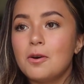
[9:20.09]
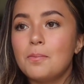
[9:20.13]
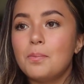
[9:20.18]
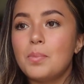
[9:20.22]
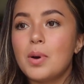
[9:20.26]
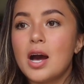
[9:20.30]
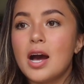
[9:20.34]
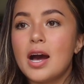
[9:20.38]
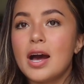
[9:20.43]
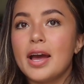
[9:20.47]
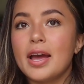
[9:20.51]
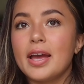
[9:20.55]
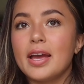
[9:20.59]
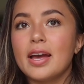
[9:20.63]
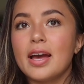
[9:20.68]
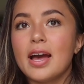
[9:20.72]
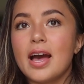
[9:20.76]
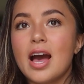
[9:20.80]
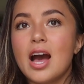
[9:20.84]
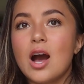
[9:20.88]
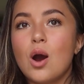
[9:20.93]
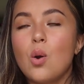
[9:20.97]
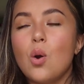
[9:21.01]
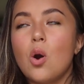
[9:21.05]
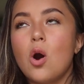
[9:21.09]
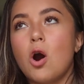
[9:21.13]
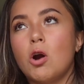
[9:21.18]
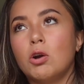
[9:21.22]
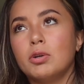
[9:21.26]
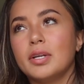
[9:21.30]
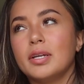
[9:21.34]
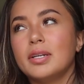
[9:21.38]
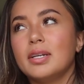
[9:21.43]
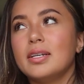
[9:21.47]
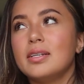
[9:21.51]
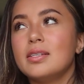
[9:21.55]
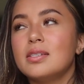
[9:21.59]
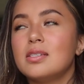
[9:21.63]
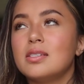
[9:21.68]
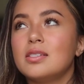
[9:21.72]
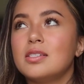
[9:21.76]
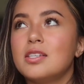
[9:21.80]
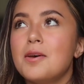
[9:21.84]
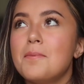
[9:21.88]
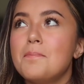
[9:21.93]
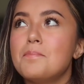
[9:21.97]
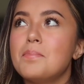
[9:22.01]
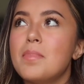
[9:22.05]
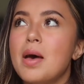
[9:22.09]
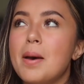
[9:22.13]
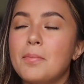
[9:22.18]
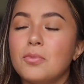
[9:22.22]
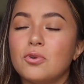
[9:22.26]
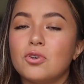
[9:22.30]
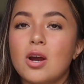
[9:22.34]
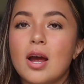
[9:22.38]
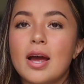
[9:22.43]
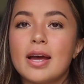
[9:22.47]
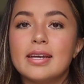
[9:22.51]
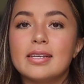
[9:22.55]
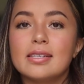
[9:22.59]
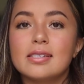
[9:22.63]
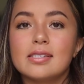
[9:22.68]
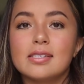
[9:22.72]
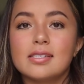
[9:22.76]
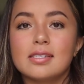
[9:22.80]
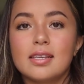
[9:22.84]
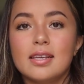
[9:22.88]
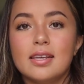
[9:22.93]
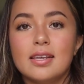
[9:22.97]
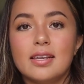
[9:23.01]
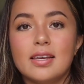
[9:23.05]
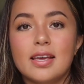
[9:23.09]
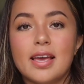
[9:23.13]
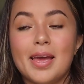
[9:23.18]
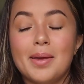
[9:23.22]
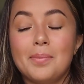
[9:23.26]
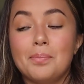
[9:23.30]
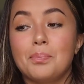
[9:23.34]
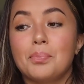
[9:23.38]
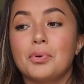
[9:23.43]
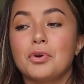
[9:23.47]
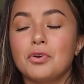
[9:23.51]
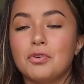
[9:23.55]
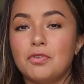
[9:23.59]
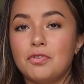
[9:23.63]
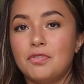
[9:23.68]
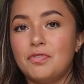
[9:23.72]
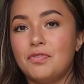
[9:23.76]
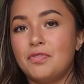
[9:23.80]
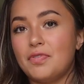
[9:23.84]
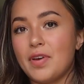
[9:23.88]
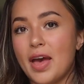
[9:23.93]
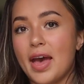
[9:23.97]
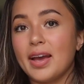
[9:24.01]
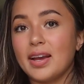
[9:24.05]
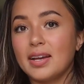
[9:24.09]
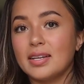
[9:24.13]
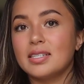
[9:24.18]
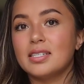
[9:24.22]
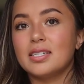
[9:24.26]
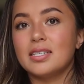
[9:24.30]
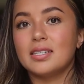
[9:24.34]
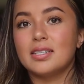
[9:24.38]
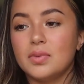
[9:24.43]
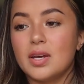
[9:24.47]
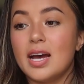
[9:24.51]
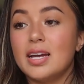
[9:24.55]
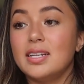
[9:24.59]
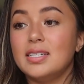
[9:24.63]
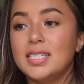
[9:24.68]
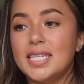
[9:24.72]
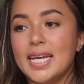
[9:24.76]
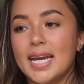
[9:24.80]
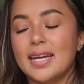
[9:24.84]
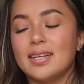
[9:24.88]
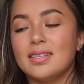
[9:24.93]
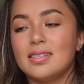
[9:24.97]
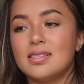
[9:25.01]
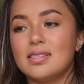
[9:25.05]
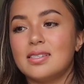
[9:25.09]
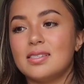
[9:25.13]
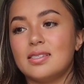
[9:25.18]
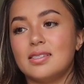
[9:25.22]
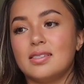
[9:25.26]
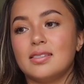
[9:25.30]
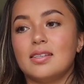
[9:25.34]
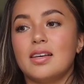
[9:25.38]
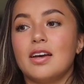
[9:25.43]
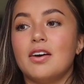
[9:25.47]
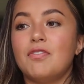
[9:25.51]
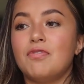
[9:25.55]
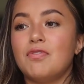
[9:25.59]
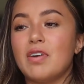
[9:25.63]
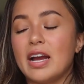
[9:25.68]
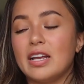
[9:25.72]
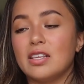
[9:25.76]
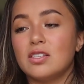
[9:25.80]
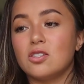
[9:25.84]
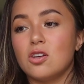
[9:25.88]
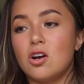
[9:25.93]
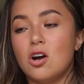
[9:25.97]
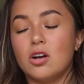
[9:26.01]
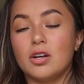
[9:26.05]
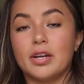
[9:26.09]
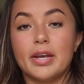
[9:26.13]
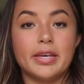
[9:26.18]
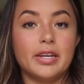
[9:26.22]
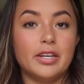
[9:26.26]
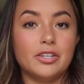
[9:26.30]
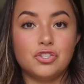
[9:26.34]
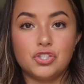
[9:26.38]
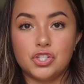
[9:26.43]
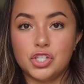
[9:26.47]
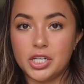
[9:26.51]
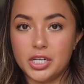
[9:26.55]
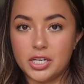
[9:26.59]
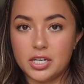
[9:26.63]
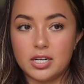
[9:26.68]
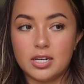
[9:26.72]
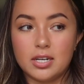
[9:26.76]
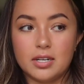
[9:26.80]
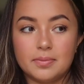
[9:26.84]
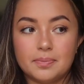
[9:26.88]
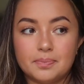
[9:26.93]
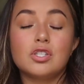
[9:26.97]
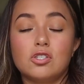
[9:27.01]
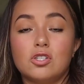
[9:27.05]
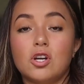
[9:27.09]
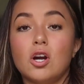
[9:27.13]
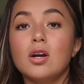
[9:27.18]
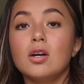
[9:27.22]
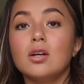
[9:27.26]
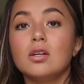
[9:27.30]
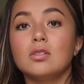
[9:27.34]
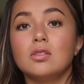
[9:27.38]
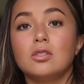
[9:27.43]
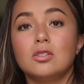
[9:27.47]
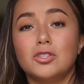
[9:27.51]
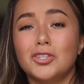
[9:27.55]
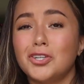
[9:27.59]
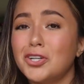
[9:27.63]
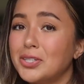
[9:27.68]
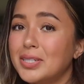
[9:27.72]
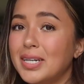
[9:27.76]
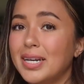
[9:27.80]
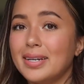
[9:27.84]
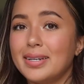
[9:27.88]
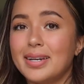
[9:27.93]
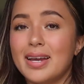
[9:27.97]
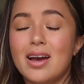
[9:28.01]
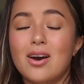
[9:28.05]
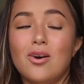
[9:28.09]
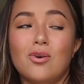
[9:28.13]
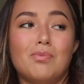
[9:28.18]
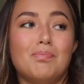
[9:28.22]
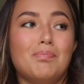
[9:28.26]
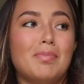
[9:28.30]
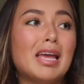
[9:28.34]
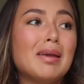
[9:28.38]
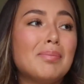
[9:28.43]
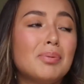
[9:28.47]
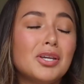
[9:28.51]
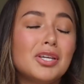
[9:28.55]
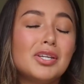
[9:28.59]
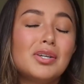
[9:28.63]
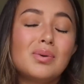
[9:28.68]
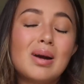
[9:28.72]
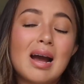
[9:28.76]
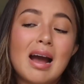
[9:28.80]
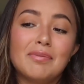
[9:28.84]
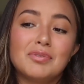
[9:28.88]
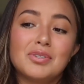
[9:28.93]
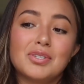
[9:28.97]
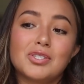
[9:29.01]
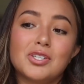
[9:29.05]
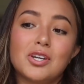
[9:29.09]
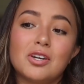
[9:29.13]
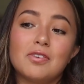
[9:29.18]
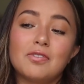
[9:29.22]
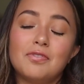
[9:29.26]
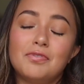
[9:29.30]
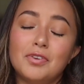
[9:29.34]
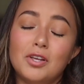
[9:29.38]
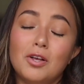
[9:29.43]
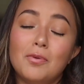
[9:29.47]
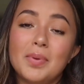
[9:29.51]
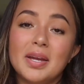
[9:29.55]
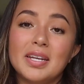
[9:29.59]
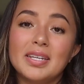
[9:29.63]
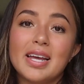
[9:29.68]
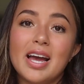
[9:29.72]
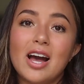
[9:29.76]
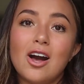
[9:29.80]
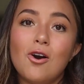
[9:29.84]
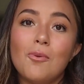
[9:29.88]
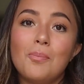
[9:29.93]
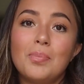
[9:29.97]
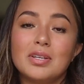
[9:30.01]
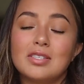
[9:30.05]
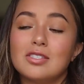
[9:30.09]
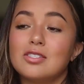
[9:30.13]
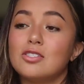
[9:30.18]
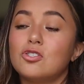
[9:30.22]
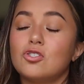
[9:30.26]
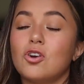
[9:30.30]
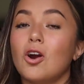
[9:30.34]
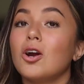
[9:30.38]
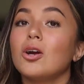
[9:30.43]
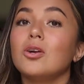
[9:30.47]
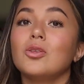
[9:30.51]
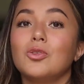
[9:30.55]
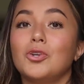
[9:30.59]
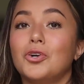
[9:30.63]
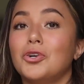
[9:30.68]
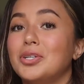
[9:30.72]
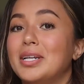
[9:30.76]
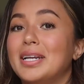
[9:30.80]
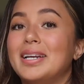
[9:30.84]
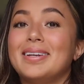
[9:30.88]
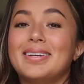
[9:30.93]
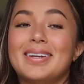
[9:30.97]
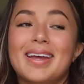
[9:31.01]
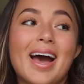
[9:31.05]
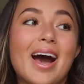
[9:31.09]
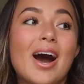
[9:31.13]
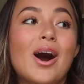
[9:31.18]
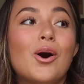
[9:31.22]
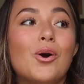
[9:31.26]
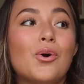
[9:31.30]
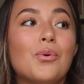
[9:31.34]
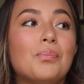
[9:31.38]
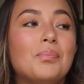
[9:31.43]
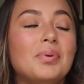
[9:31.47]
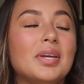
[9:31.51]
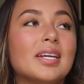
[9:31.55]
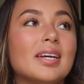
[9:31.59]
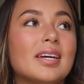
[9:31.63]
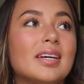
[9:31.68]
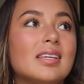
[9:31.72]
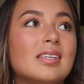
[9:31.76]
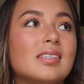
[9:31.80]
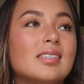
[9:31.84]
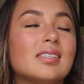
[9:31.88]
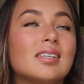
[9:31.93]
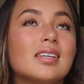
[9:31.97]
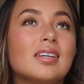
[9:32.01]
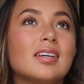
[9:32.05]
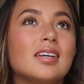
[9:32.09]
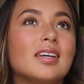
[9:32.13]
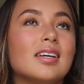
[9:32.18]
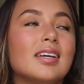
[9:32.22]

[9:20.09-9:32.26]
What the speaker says: by how hard it is to memorize and perfect a dance, a fight song, and a cheer. Start learning now. Maybe you don't have to start filming now, but start learning now because